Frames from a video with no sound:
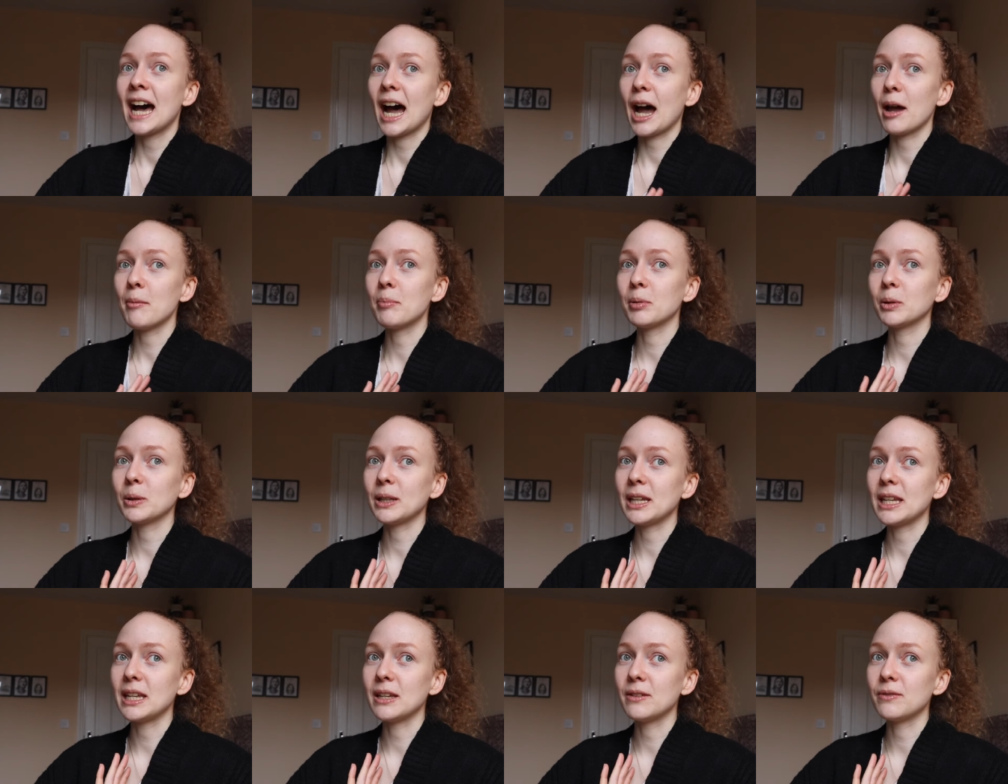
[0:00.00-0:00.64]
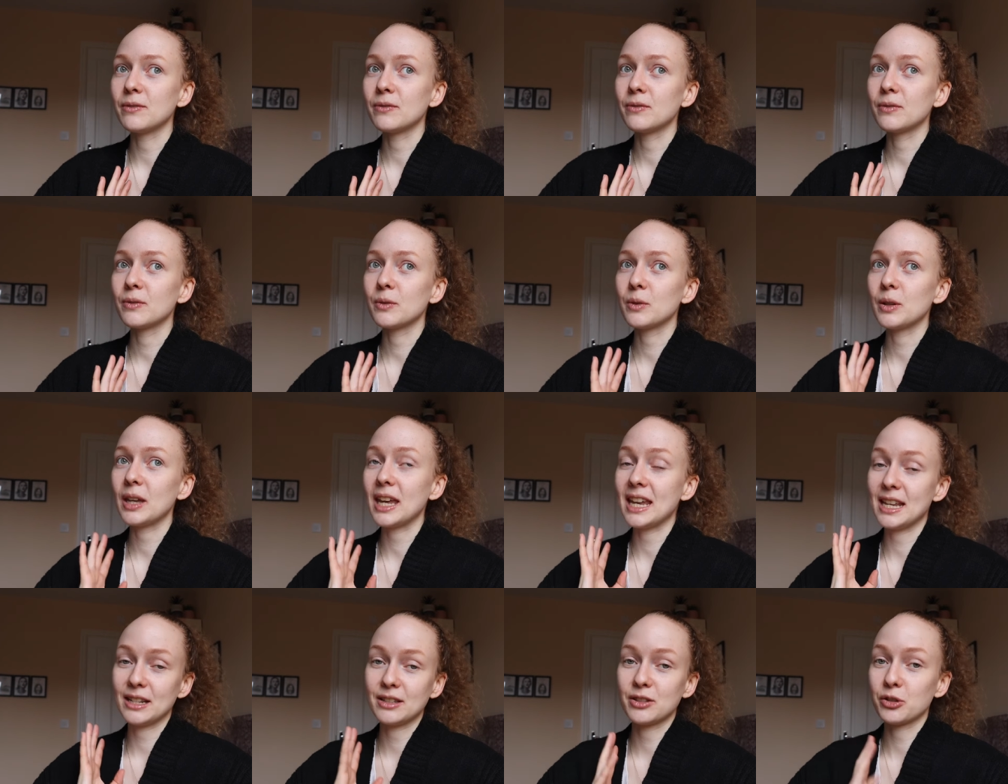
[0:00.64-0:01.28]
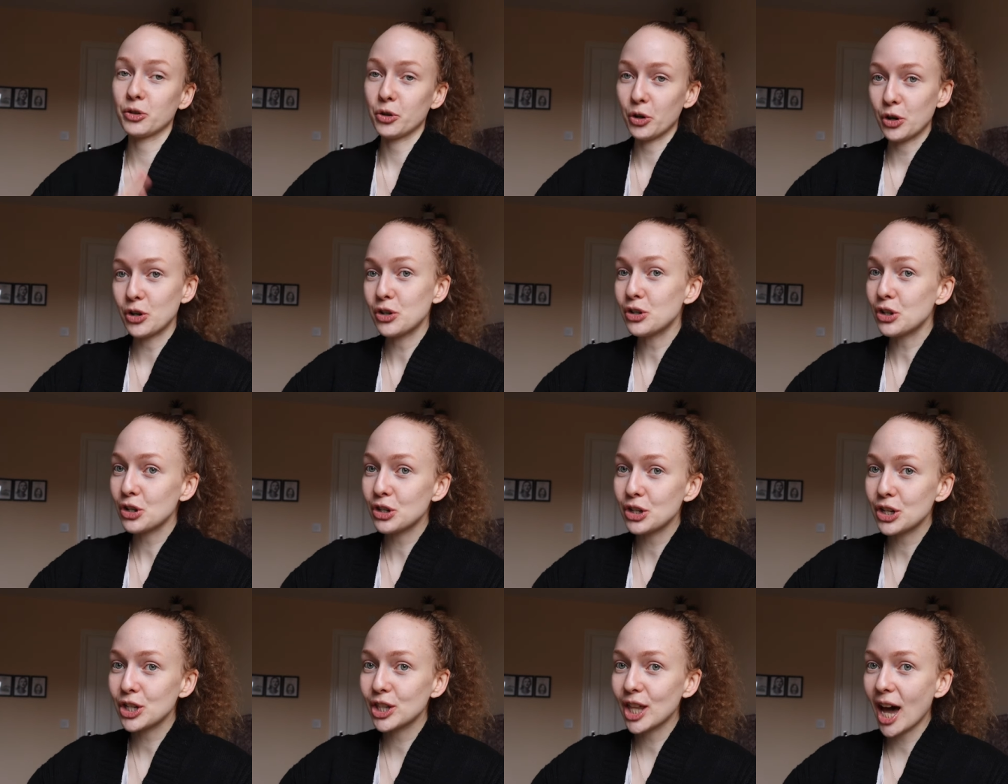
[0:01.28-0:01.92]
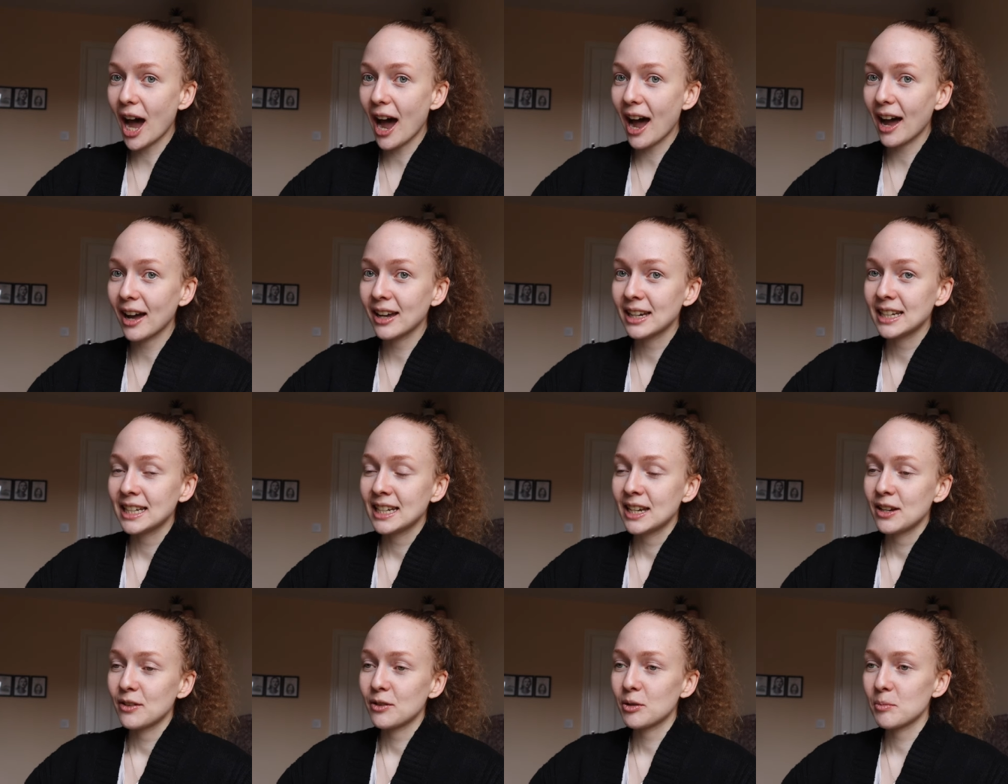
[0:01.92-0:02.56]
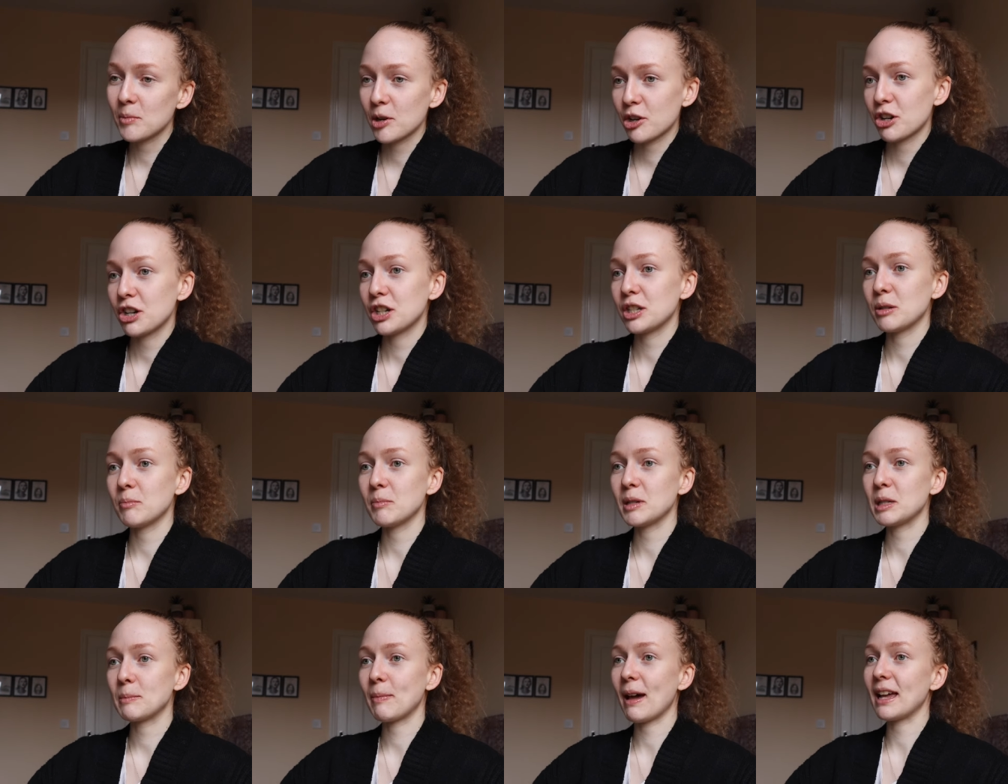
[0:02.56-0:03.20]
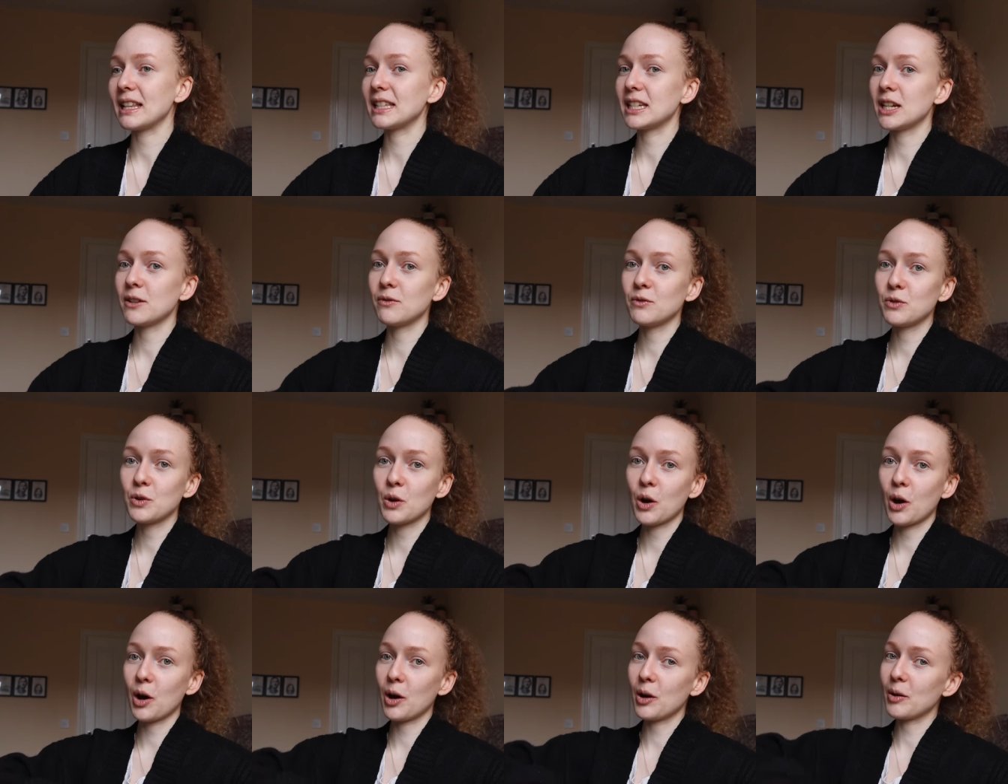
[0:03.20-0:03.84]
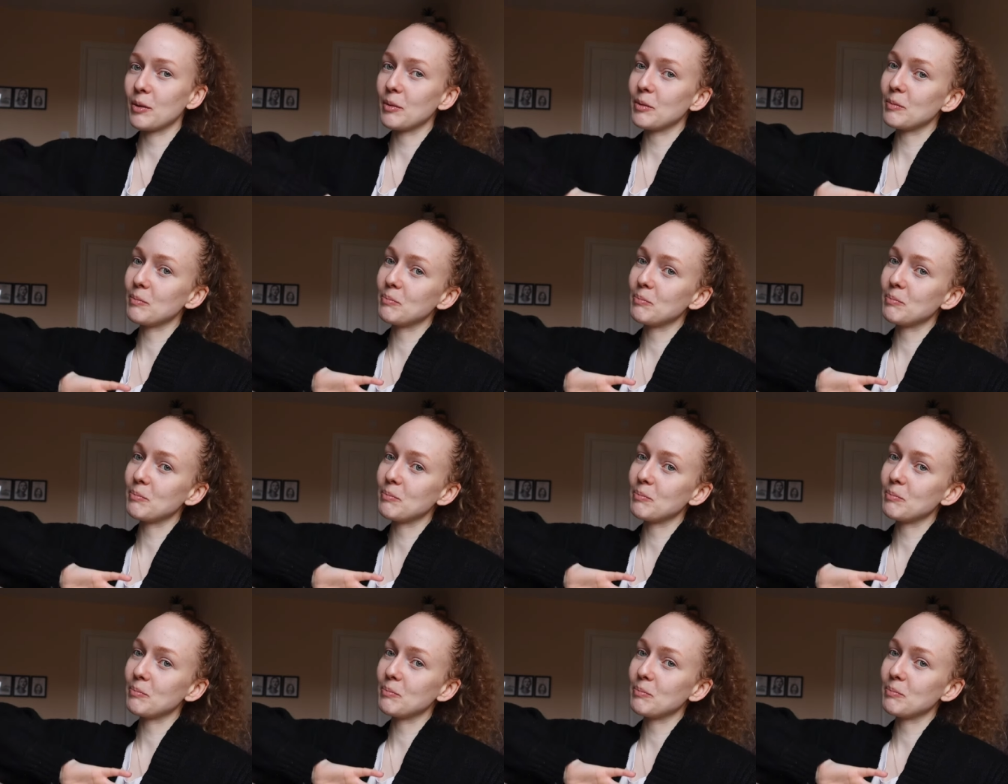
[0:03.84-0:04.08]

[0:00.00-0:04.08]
I believe it's good to do that from a Christian perspective, not